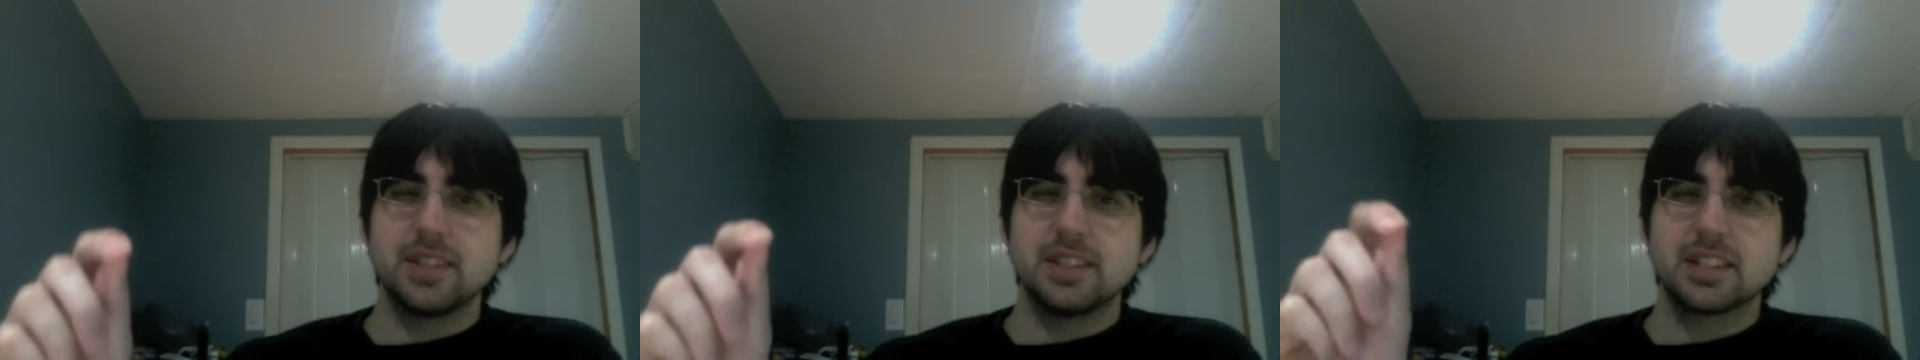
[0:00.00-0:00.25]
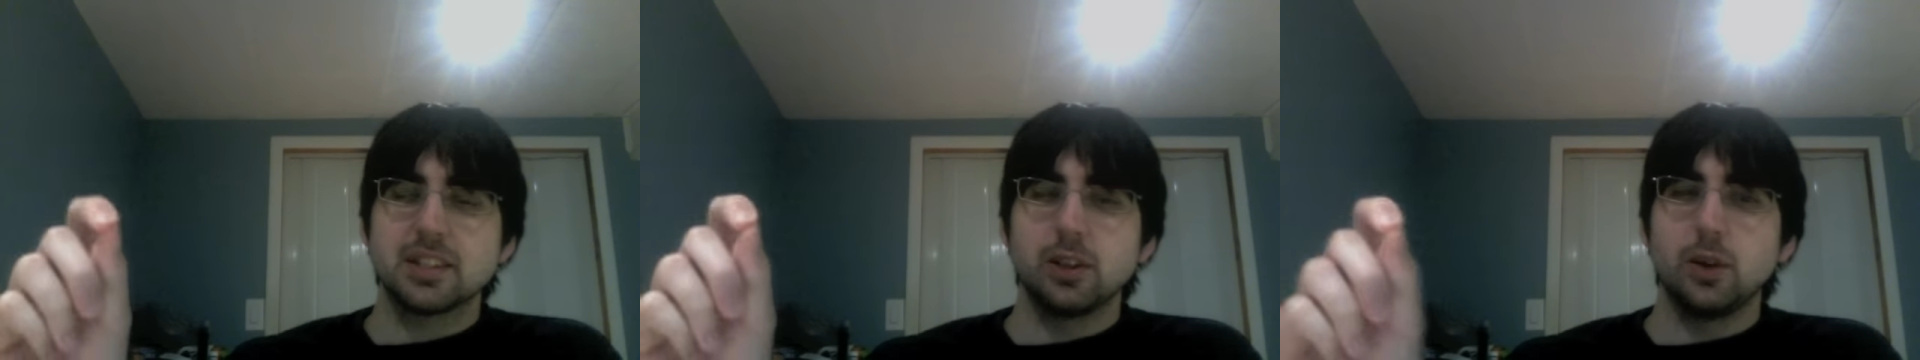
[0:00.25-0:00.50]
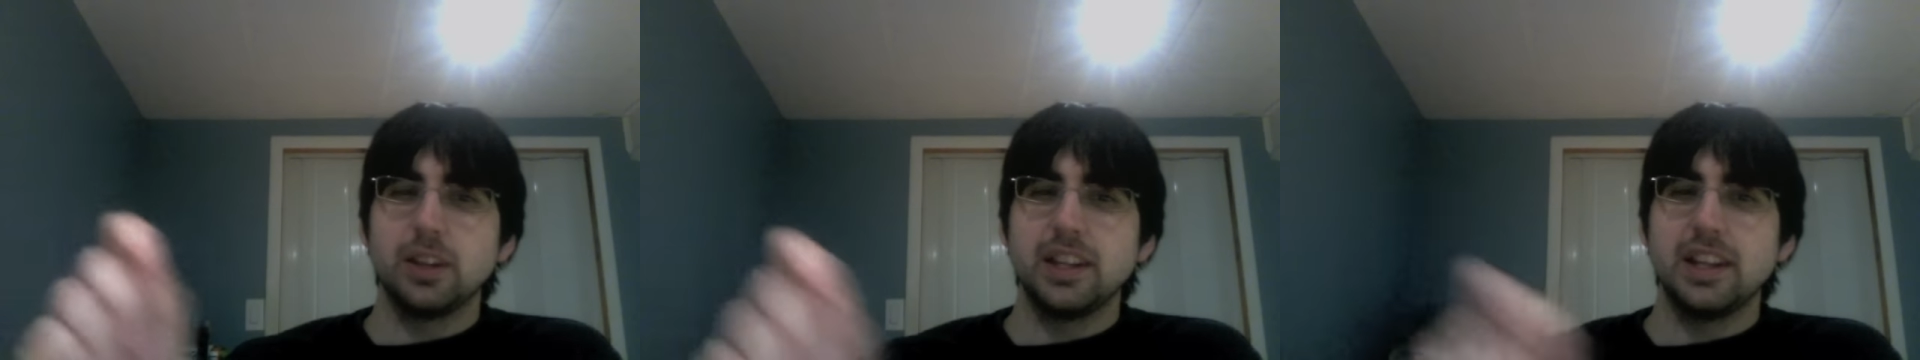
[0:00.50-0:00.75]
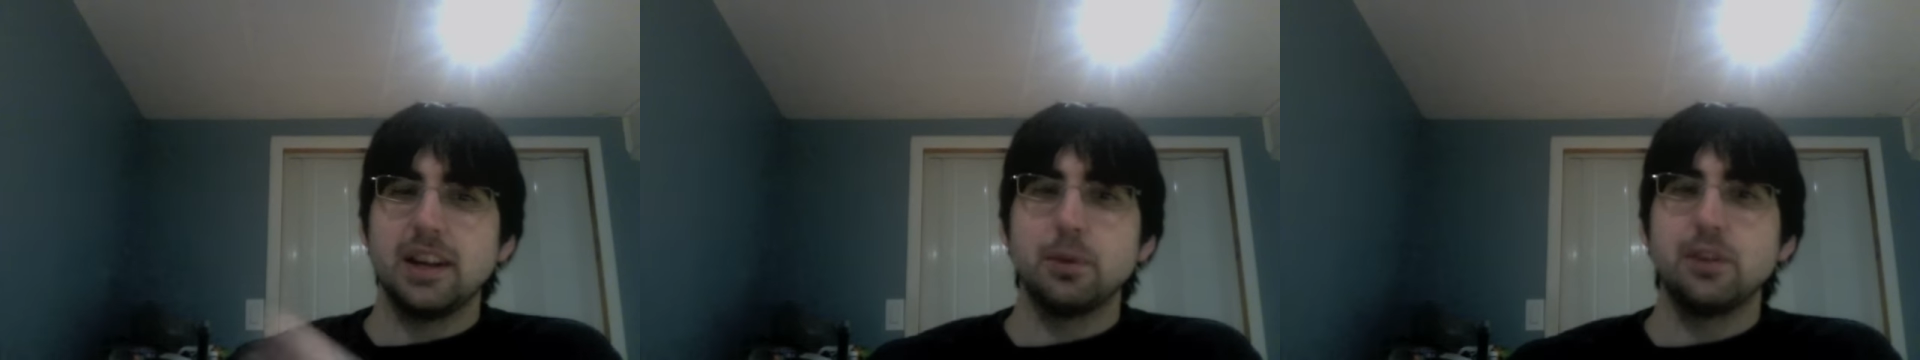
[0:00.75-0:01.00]

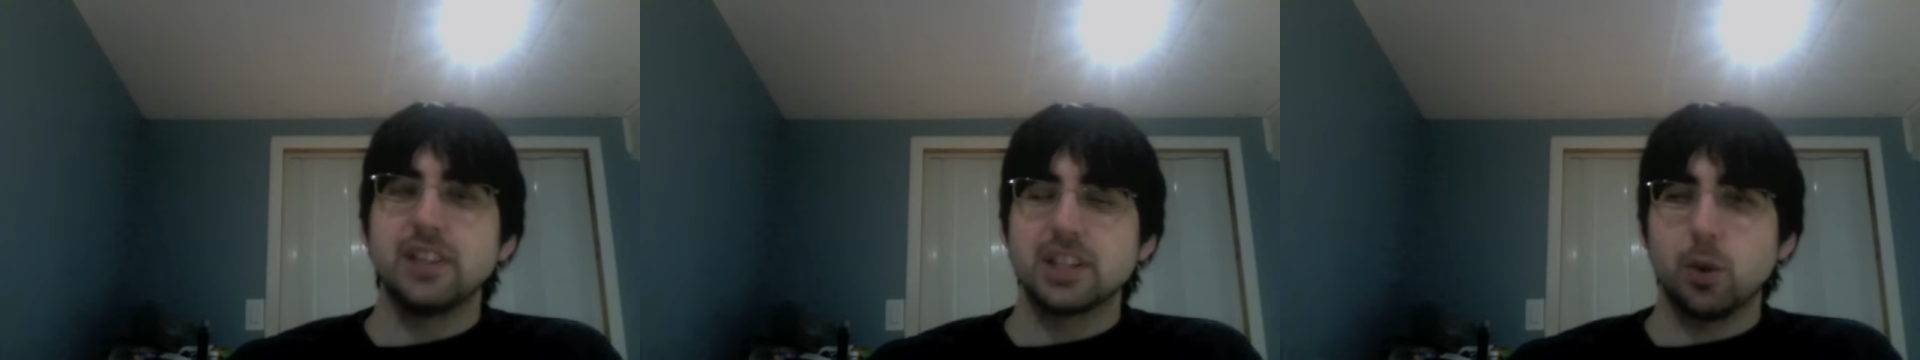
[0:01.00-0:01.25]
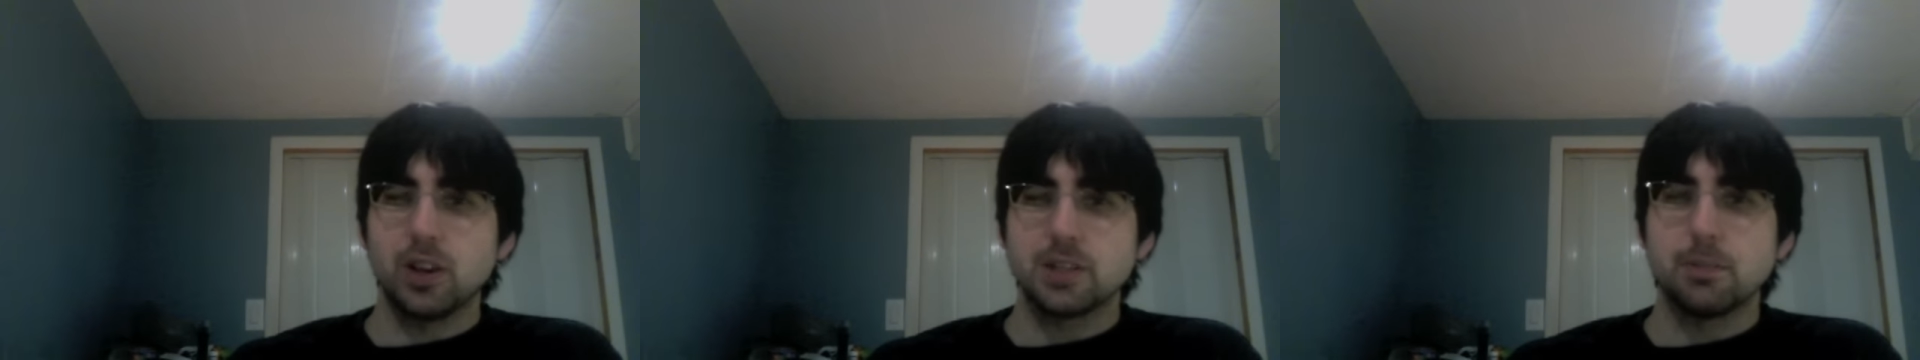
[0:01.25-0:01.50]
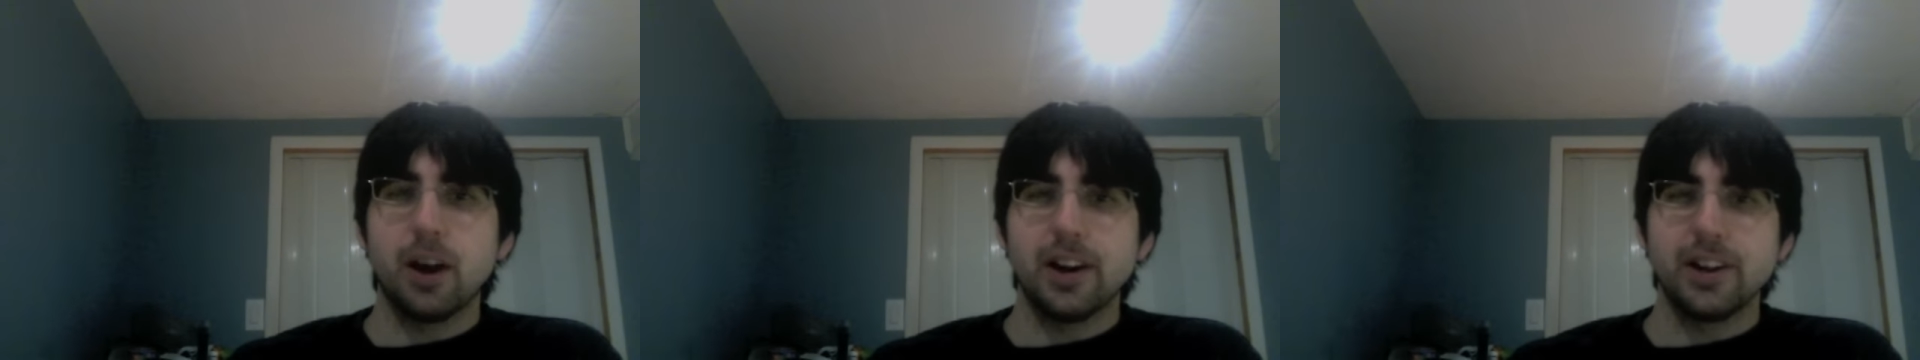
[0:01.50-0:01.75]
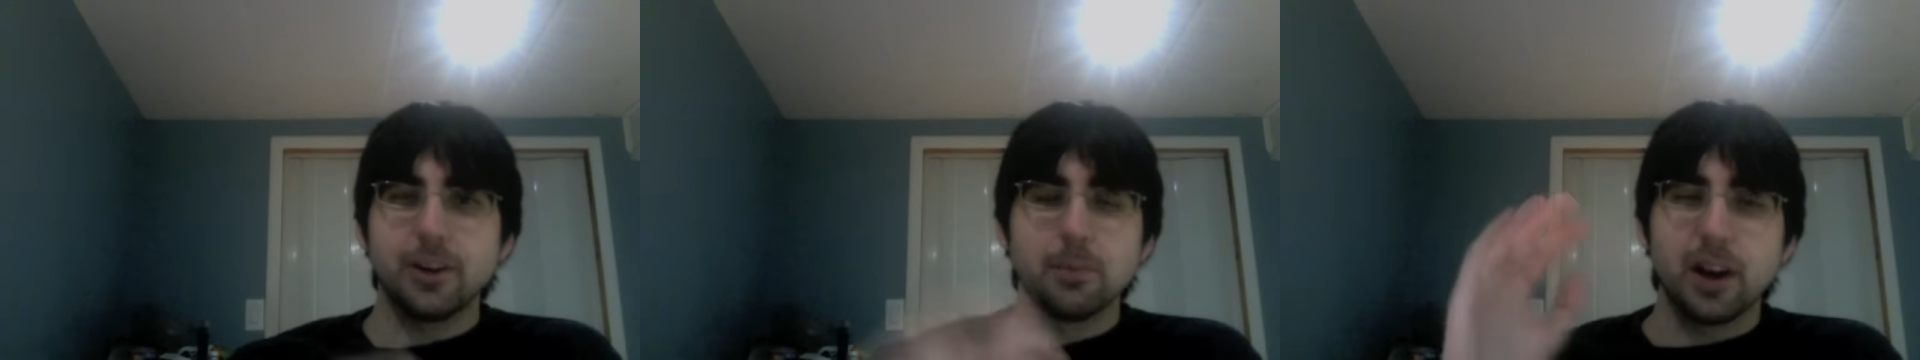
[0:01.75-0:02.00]
slowly move it towards Mario,